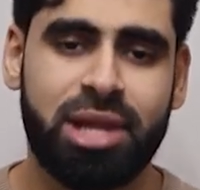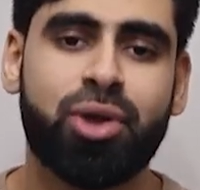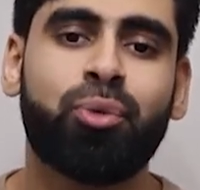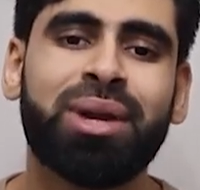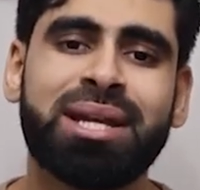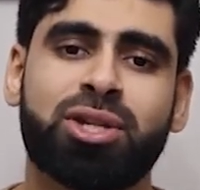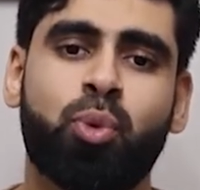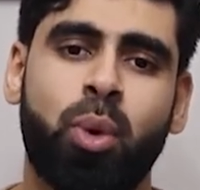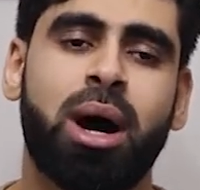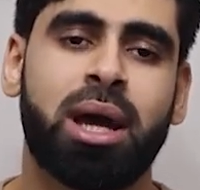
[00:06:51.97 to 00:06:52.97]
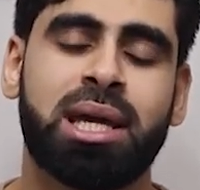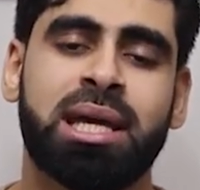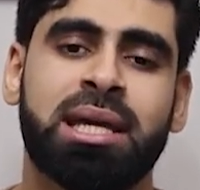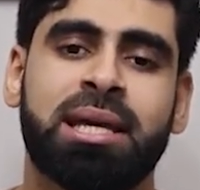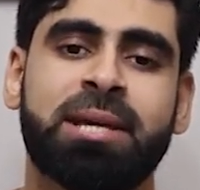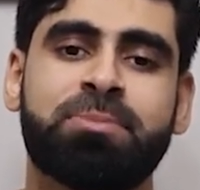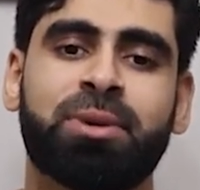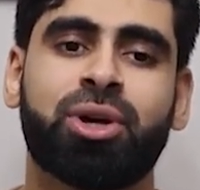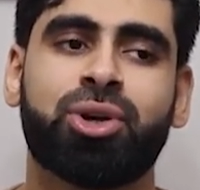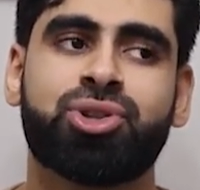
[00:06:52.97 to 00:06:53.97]
And the reason why is
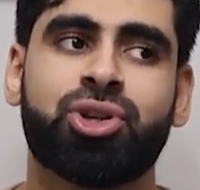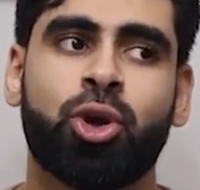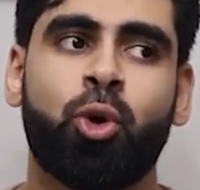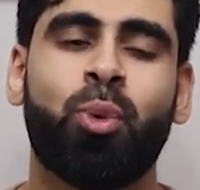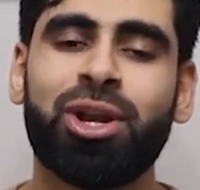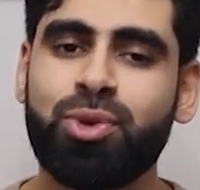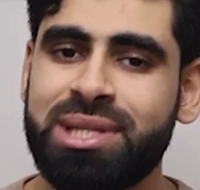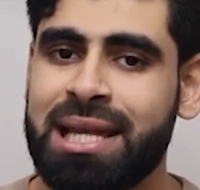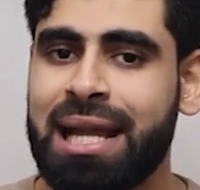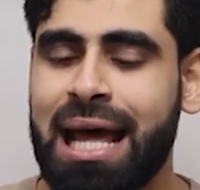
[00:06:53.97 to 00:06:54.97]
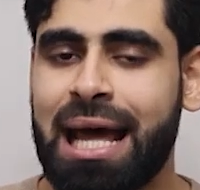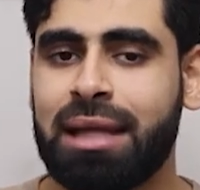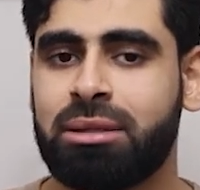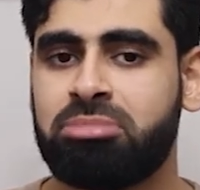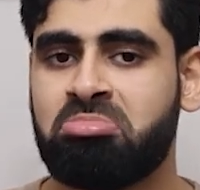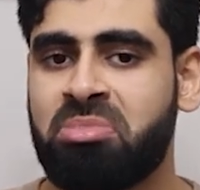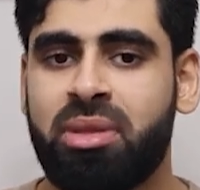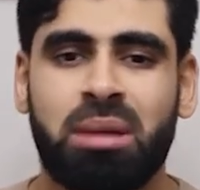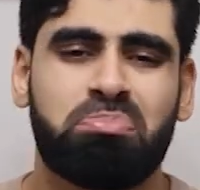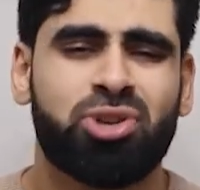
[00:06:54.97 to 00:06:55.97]
because when you see an ad
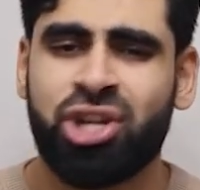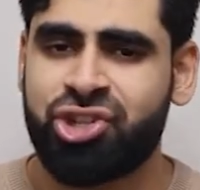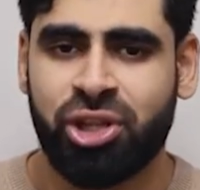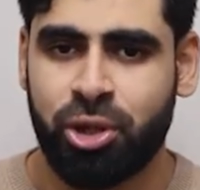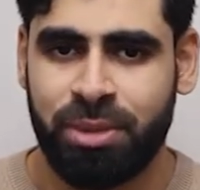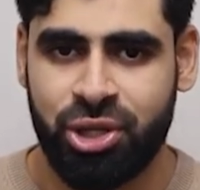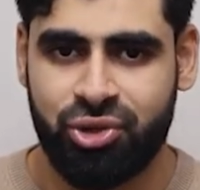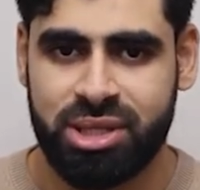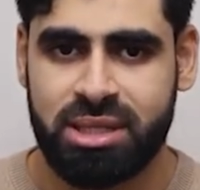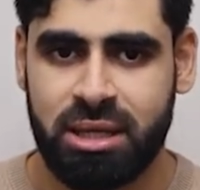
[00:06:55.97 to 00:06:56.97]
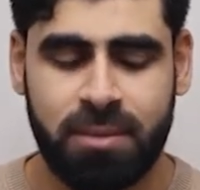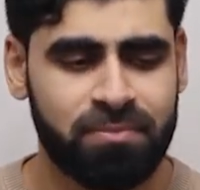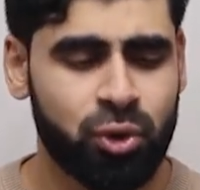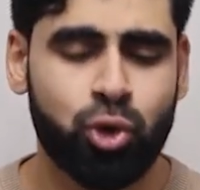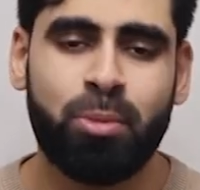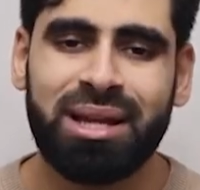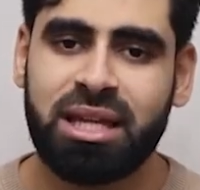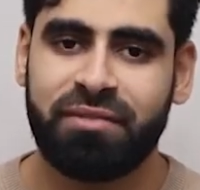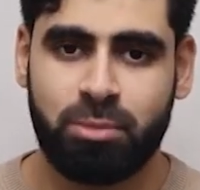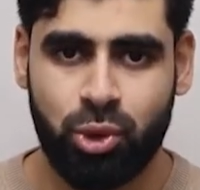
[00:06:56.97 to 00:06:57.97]
that potentially could be interesting, you might
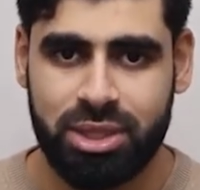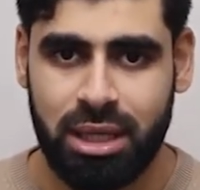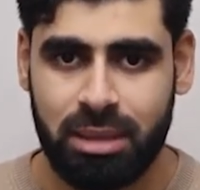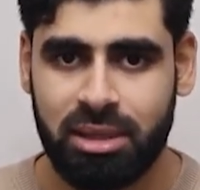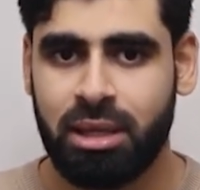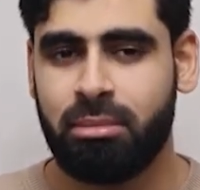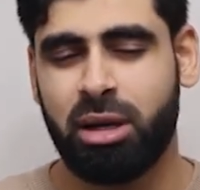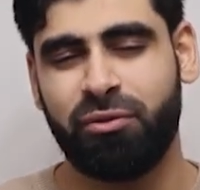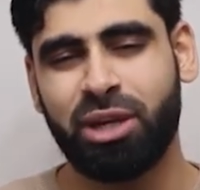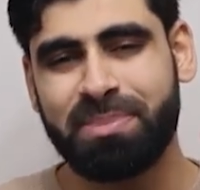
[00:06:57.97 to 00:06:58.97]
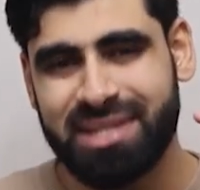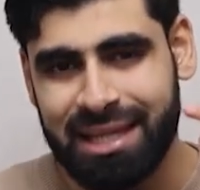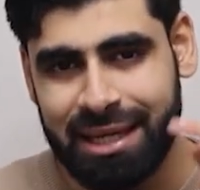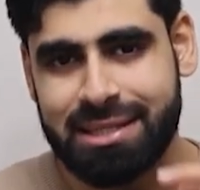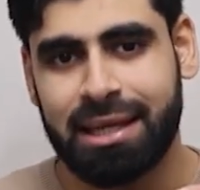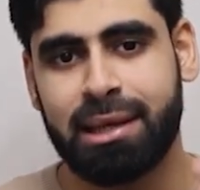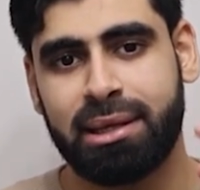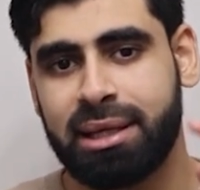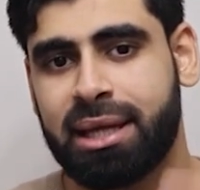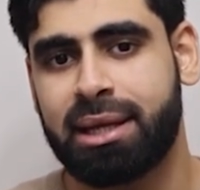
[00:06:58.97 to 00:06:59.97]
give it more time, but if you keep seeing it again
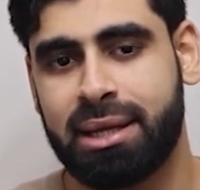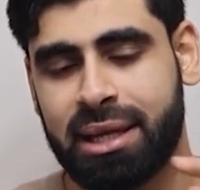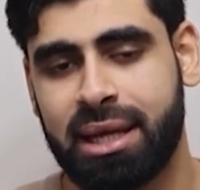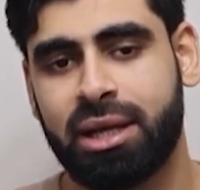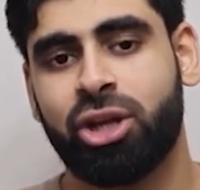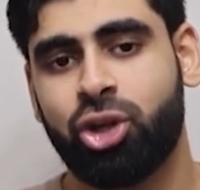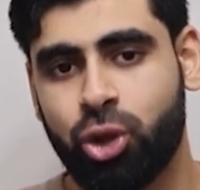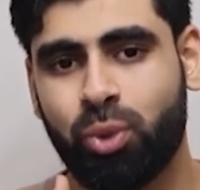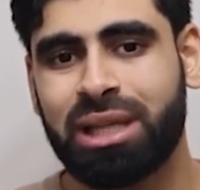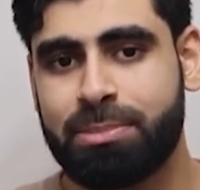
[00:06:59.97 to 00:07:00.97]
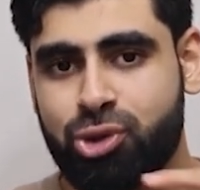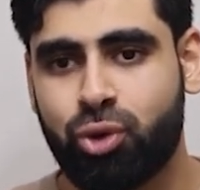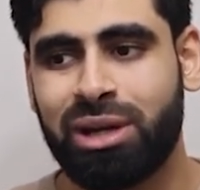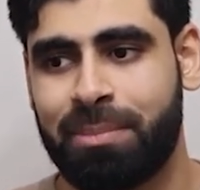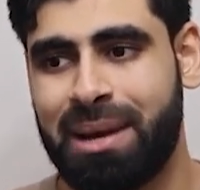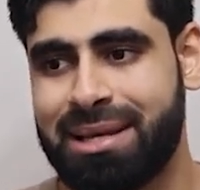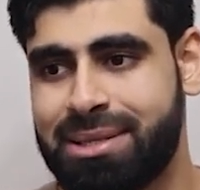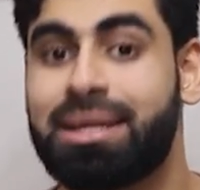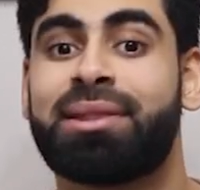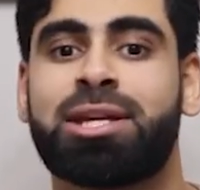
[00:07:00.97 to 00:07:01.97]
and again and again, you will keep scrolling past
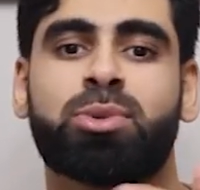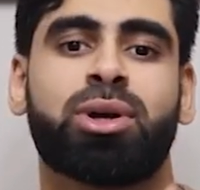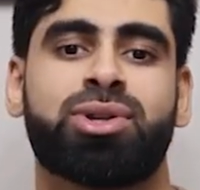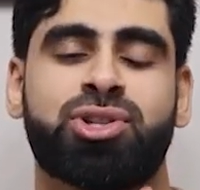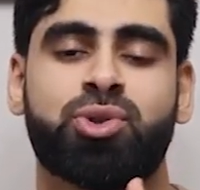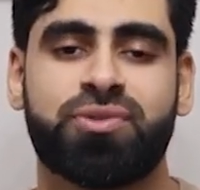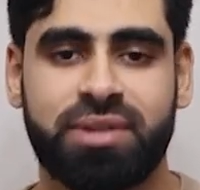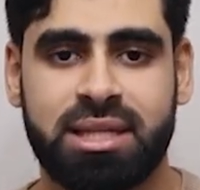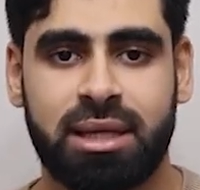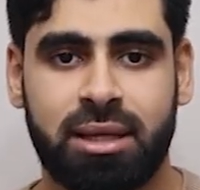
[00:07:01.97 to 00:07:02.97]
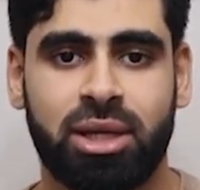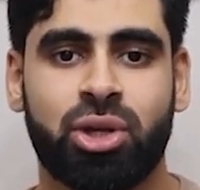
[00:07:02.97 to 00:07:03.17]
it, and that's what constitutes fatigue.